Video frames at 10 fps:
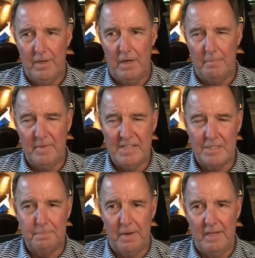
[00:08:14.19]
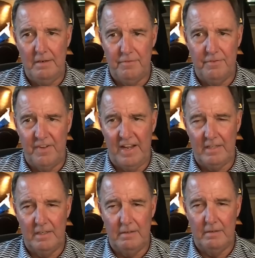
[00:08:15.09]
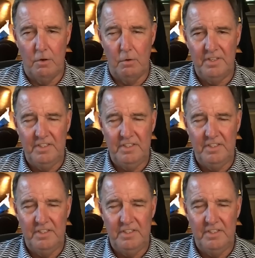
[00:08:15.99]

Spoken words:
in spite of the fact that gold